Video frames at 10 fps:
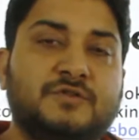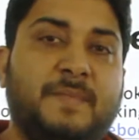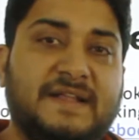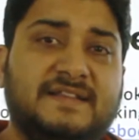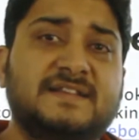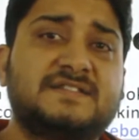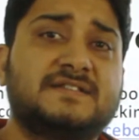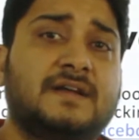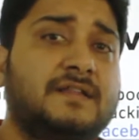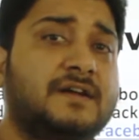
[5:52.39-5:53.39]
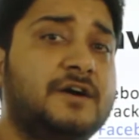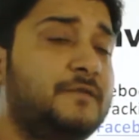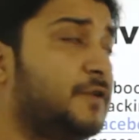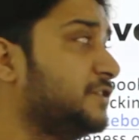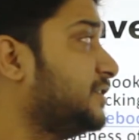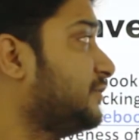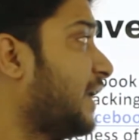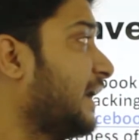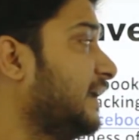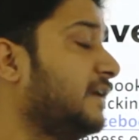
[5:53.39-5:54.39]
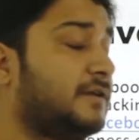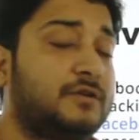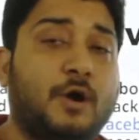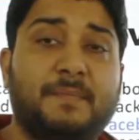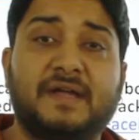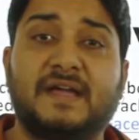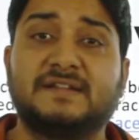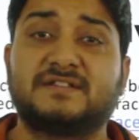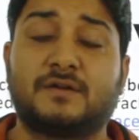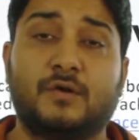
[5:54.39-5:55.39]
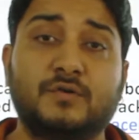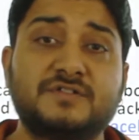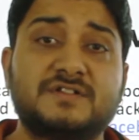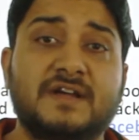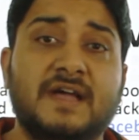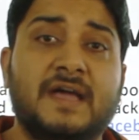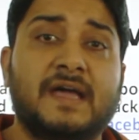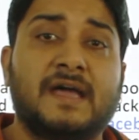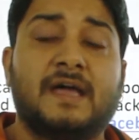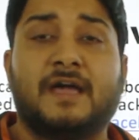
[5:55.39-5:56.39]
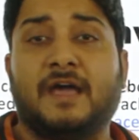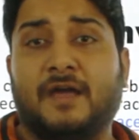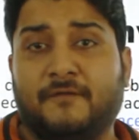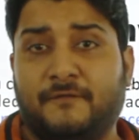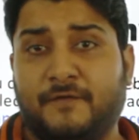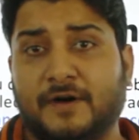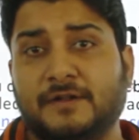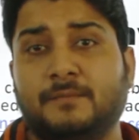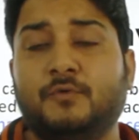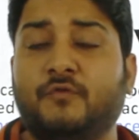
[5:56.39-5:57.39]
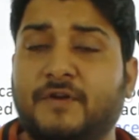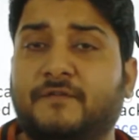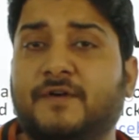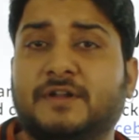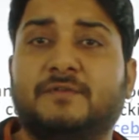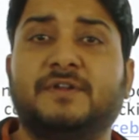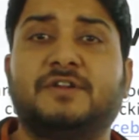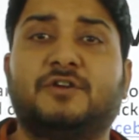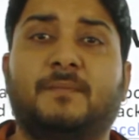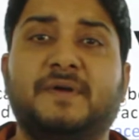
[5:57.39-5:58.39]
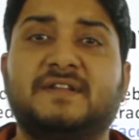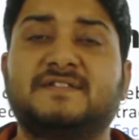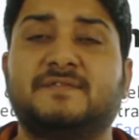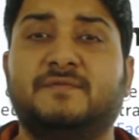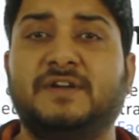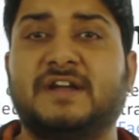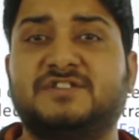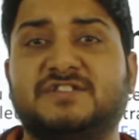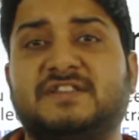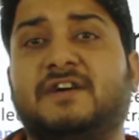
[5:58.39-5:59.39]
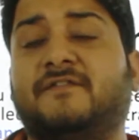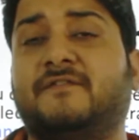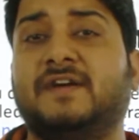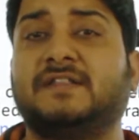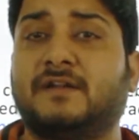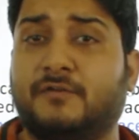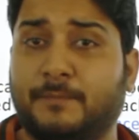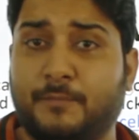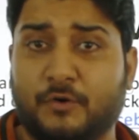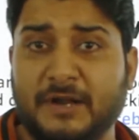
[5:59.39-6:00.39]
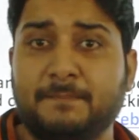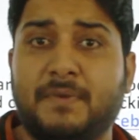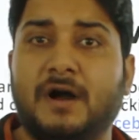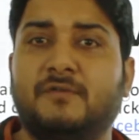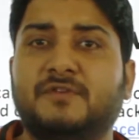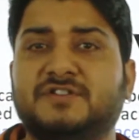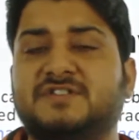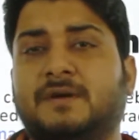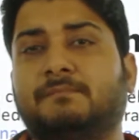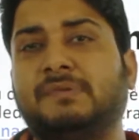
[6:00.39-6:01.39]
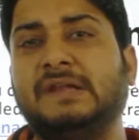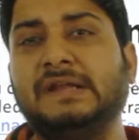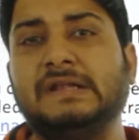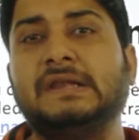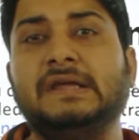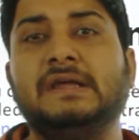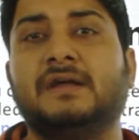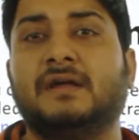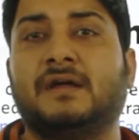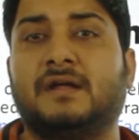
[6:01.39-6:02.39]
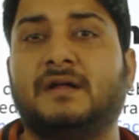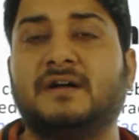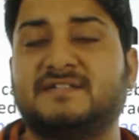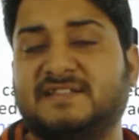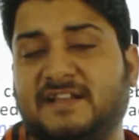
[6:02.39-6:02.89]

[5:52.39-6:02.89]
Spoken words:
So by this, the conversion tracking topic gets closed. Moving further with the topics, we are just left with reporting part, which is completely a